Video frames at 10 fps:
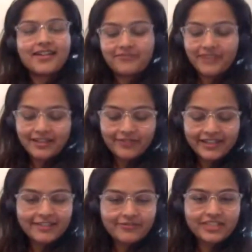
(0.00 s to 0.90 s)
felt
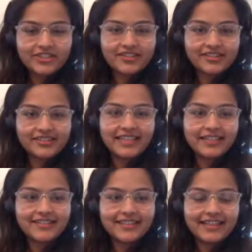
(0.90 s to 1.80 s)
very adventurous
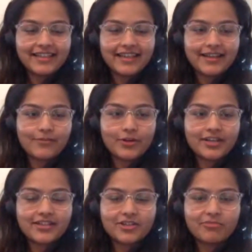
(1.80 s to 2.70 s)
yesterday and I
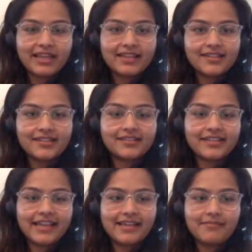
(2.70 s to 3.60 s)
wanted to make this
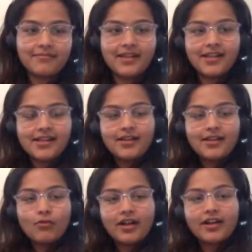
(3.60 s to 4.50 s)
game
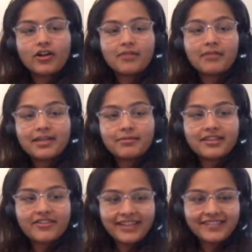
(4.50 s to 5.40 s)
work on multiple
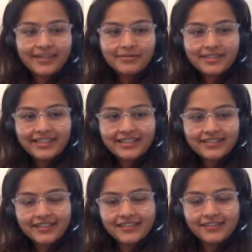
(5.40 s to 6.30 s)
threads simultaneously.